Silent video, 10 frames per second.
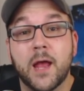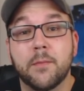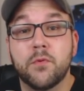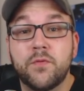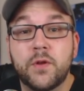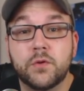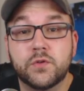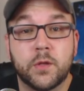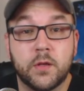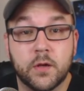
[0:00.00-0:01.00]
at
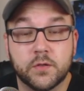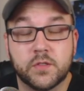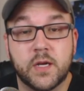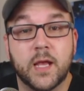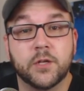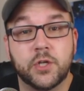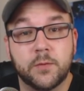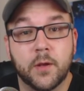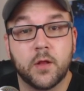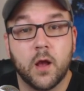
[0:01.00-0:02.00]

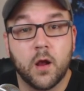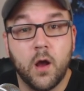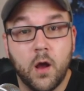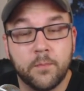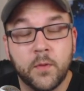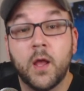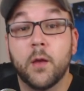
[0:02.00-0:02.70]
movienewswithniklsun@gmail.com.